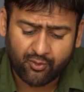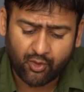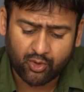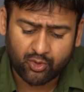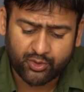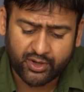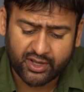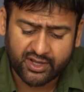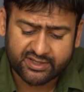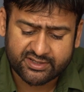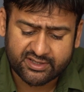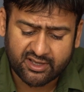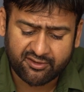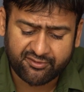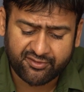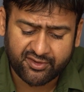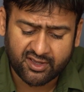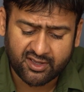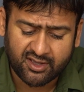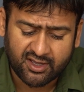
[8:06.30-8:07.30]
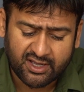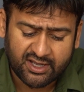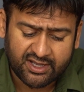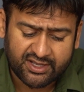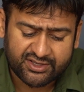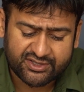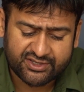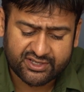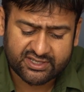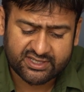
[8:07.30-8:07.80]
I want to take a selfie,
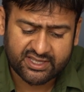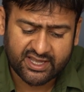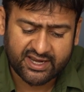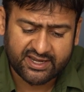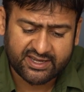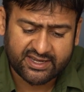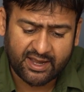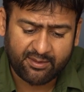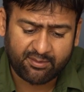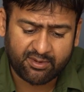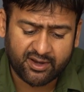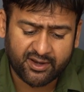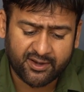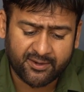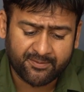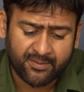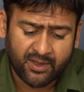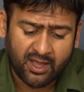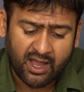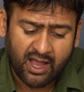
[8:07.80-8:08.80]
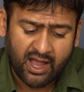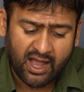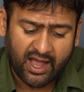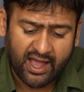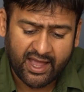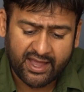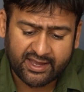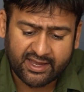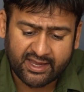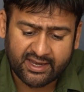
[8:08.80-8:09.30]
just like a tablet,
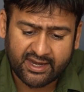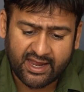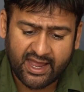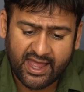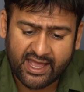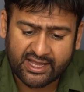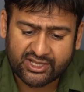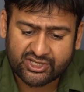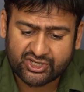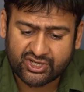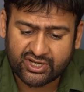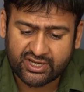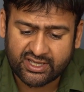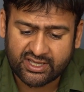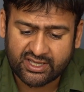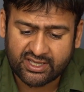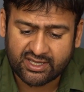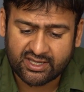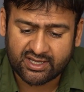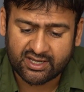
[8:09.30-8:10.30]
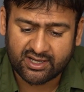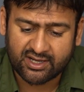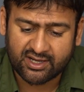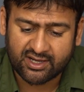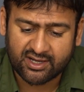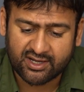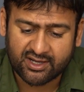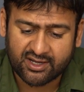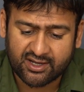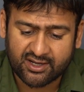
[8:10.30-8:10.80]
I can actually
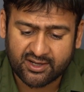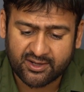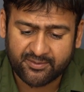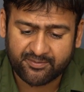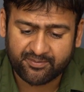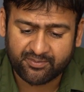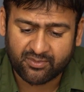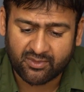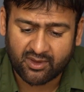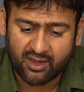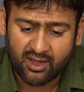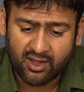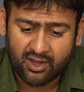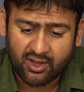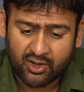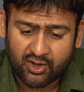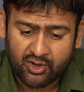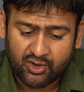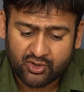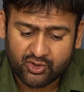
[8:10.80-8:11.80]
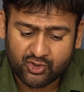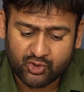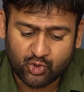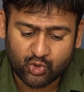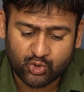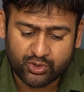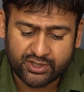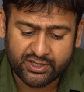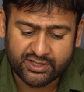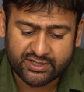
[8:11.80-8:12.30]
uh,
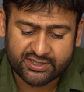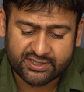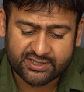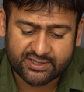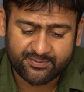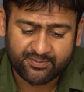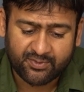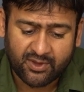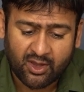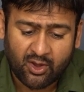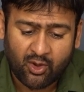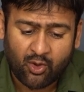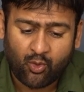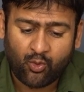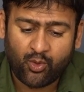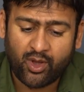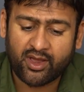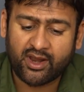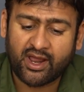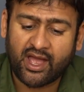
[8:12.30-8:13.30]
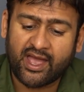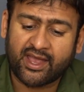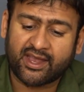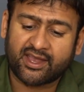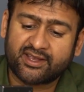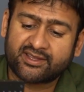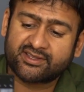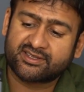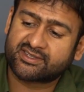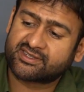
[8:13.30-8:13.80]
do this where I
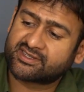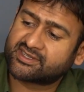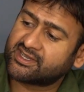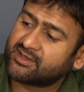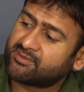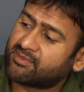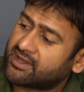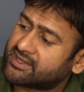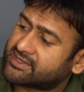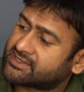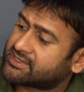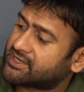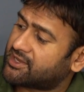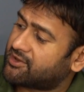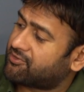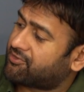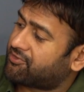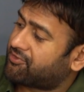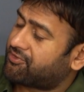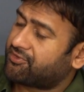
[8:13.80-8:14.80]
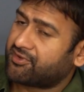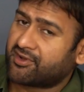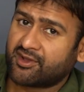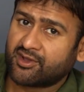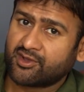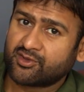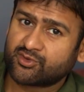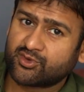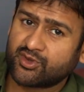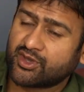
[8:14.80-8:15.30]
can see myself.
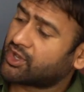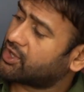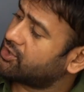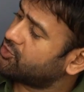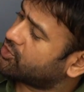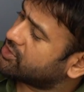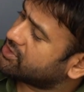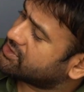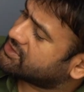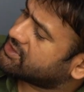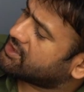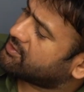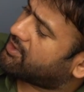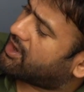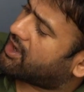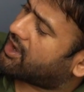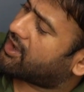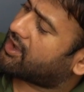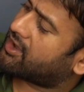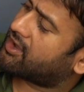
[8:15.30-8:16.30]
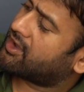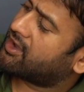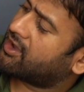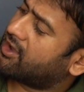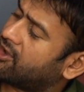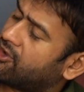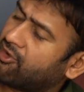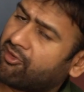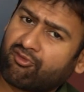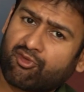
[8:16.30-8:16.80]
So you can, you can see my
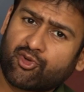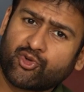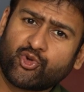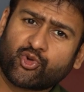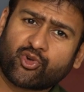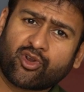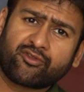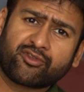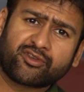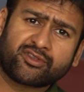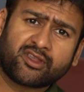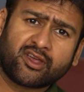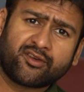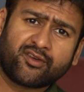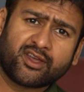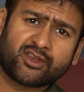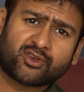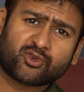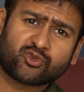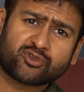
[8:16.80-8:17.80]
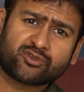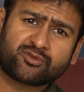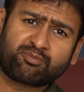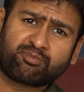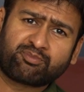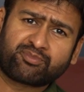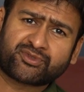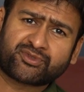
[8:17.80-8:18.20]
videographer Devesh, who's